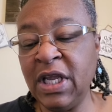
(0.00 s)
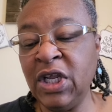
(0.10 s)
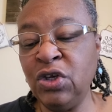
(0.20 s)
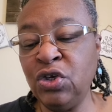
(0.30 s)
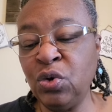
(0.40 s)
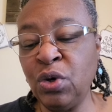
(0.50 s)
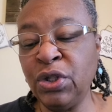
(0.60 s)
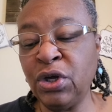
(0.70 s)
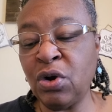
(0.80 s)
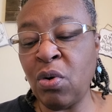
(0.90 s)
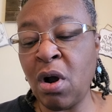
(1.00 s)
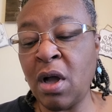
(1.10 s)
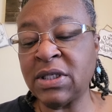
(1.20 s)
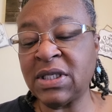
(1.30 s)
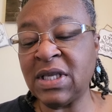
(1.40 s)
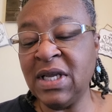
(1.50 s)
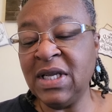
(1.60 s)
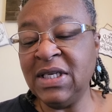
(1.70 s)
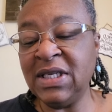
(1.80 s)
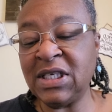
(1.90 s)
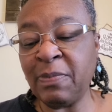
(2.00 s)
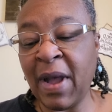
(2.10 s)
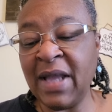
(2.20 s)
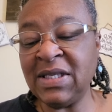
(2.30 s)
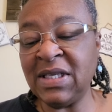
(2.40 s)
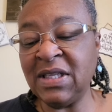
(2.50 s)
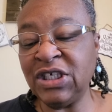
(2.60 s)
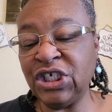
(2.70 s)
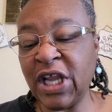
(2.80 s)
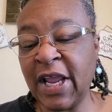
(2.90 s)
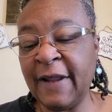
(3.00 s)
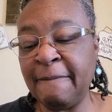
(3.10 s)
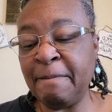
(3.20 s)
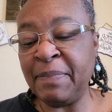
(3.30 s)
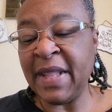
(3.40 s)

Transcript: endured the cross, despising the shame,